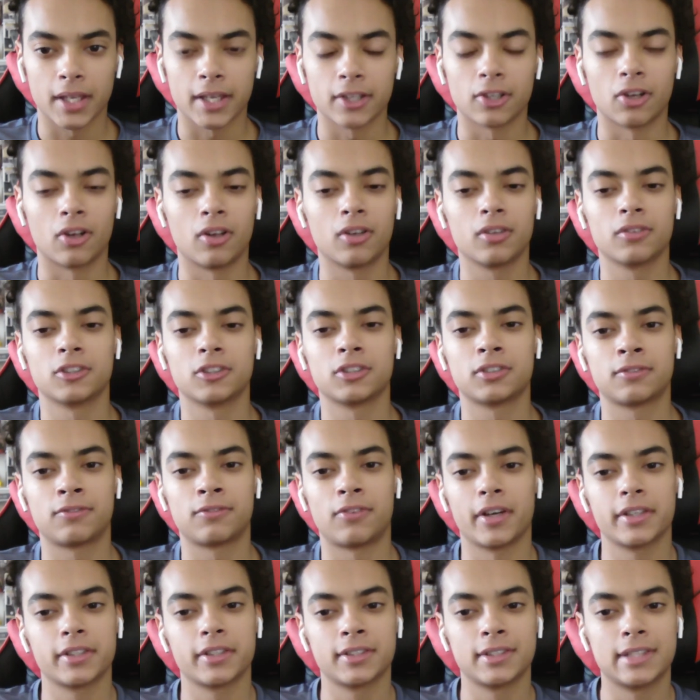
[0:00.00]
I guess all of his
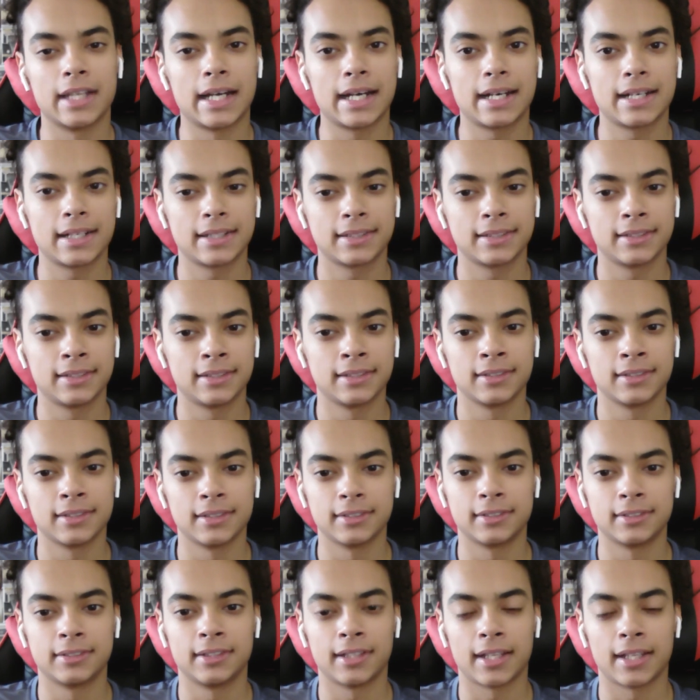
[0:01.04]
friends died.
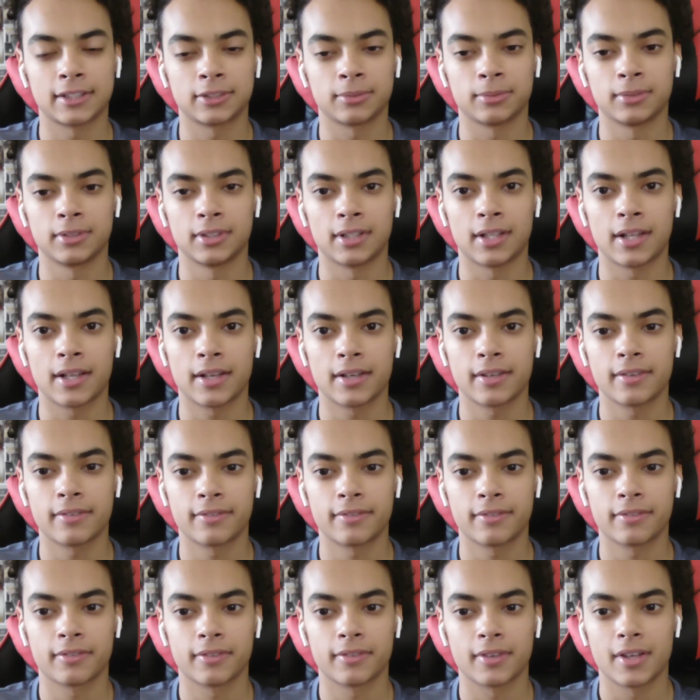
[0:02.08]
He's the last one alive.
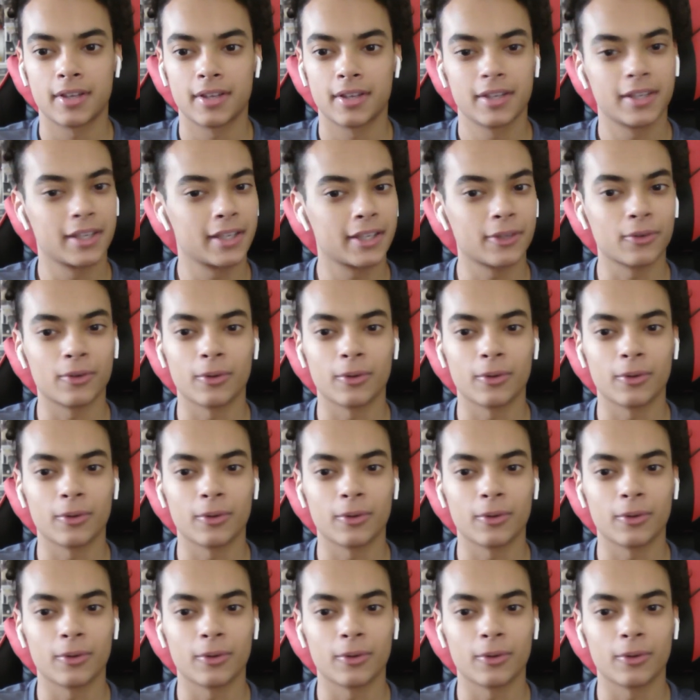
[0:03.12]
He